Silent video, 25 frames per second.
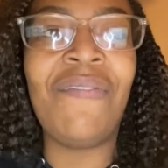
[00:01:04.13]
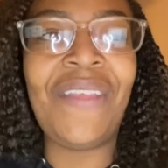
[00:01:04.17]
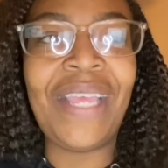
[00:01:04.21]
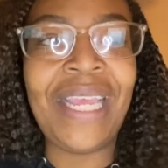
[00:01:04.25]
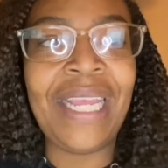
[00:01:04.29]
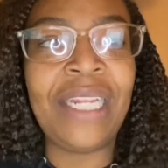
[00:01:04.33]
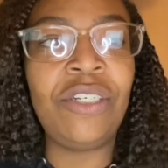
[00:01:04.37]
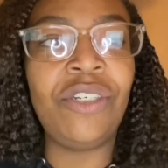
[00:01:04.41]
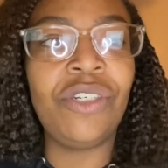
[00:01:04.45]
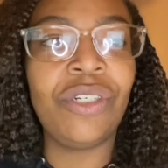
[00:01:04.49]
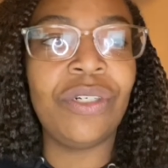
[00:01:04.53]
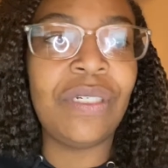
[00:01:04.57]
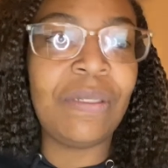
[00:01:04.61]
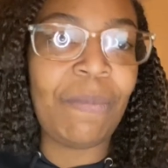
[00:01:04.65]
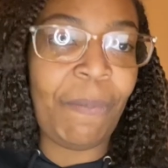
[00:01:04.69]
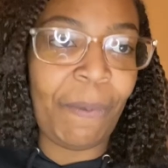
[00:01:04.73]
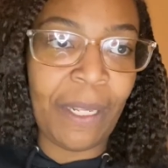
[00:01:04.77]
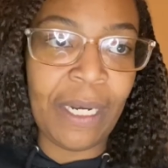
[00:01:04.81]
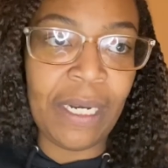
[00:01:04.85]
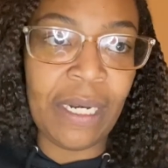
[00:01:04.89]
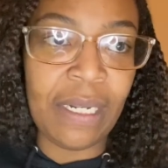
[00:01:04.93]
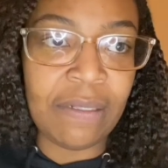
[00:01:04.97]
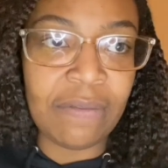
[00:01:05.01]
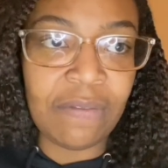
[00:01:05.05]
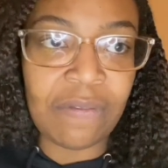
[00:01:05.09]

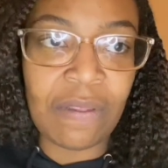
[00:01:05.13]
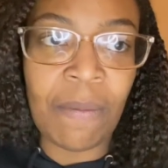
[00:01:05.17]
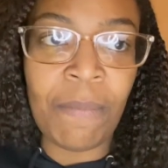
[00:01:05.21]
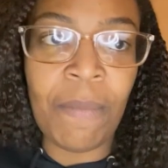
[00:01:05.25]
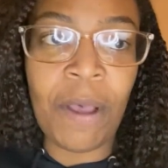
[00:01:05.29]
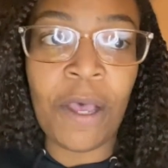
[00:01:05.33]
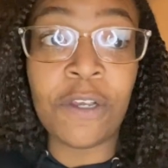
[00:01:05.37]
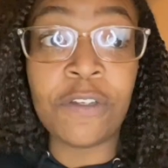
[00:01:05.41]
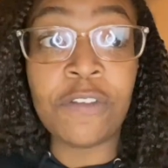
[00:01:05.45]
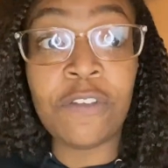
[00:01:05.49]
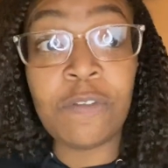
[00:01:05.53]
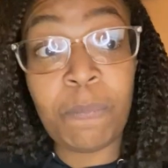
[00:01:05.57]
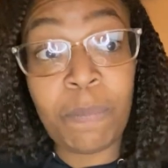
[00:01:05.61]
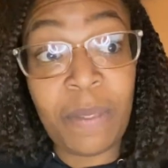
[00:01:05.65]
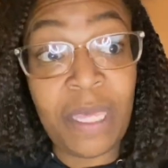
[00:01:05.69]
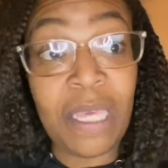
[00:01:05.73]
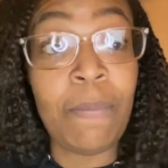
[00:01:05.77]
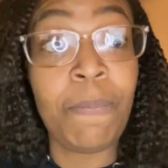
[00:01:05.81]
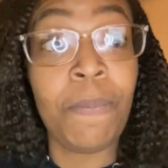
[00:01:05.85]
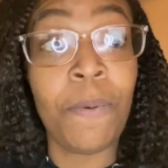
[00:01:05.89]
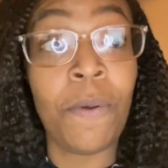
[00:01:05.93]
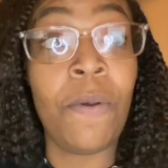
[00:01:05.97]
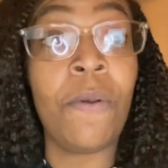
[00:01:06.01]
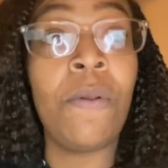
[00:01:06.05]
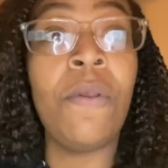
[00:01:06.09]
interdependence amongst
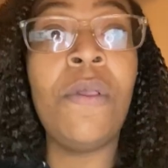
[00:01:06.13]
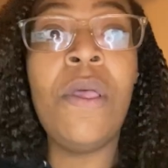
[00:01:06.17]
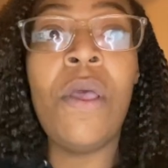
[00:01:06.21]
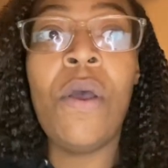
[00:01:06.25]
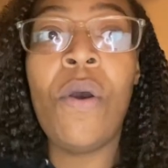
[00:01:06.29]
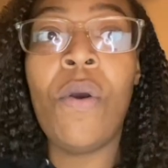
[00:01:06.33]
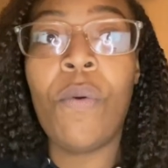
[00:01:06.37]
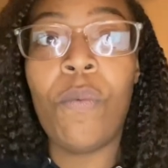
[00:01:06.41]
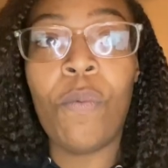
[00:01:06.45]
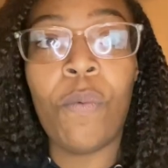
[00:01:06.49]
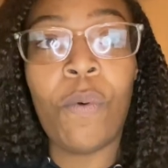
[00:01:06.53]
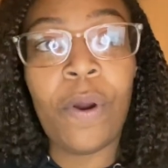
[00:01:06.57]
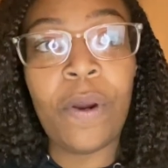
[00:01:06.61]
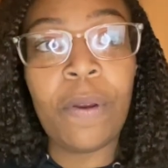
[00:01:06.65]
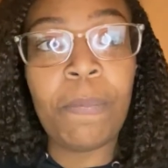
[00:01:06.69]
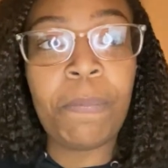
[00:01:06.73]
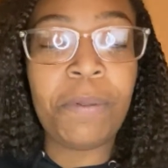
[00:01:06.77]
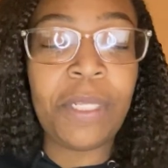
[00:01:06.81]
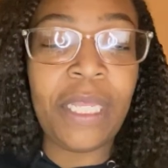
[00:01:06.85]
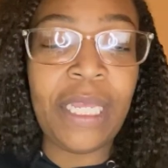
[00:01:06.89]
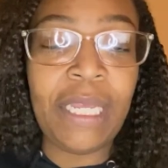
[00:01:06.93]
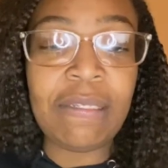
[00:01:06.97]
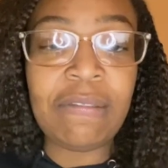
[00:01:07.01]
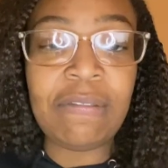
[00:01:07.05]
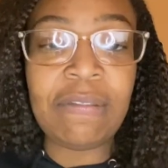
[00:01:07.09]
people,
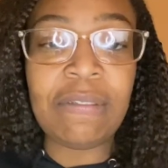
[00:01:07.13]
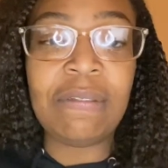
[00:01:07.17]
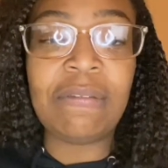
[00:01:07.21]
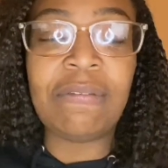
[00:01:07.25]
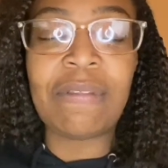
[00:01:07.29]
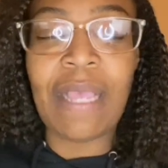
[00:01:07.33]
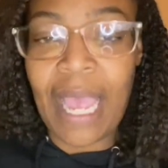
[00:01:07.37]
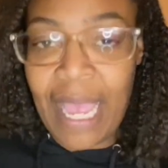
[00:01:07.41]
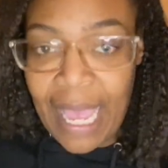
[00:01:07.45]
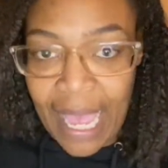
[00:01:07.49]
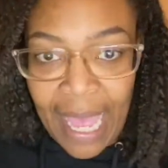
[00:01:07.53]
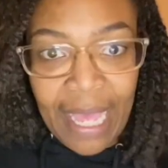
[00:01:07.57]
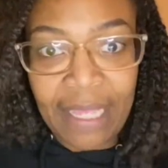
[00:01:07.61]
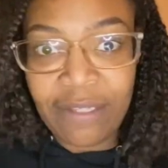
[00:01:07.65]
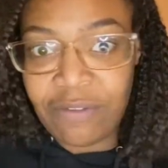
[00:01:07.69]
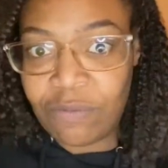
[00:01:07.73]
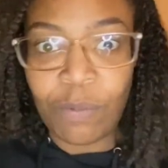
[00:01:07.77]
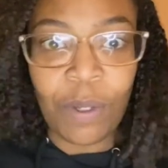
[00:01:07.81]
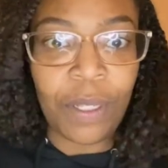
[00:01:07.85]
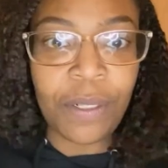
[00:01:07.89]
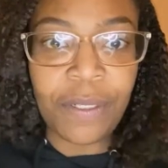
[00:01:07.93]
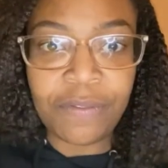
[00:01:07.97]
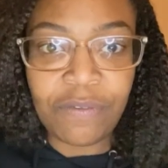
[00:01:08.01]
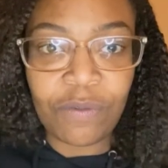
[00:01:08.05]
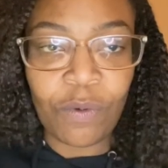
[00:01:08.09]
workplaces, as
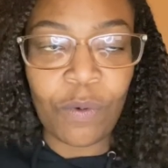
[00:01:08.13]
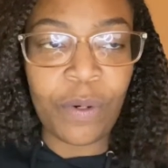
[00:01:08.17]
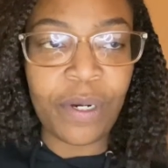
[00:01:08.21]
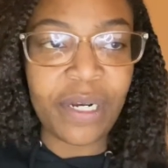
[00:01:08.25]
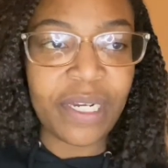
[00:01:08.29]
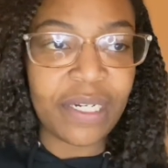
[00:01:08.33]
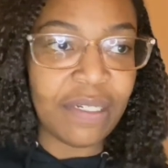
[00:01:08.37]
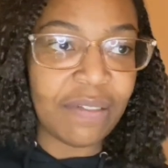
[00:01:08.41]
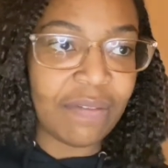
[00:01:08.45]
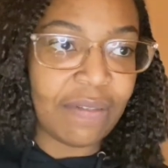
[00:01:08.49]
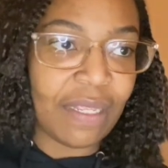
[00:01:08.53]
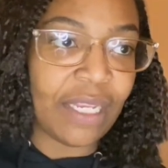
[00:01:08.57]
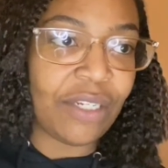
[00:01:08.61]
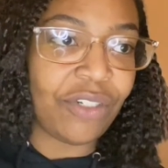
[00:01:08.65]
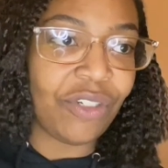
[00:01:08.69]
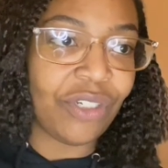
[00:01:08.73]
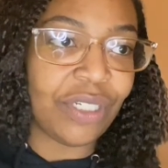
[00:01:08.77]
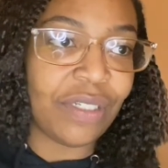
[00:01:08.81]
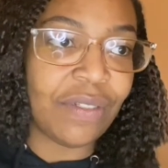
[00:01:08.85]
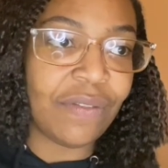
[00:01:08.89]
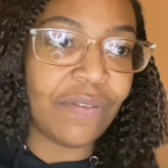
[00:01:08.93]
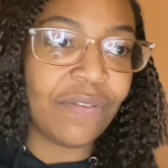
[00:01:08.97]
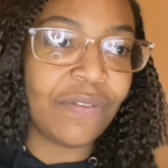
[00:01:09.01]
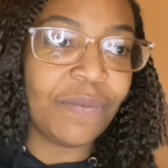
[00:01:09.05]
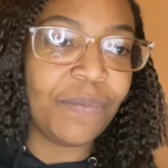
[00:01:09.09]
well as
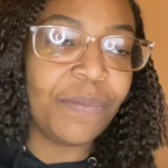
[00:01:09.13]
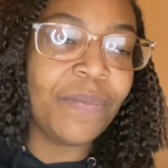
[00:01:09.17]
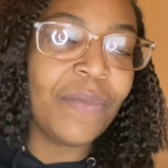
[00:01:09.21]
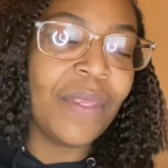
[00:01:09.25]
organizations.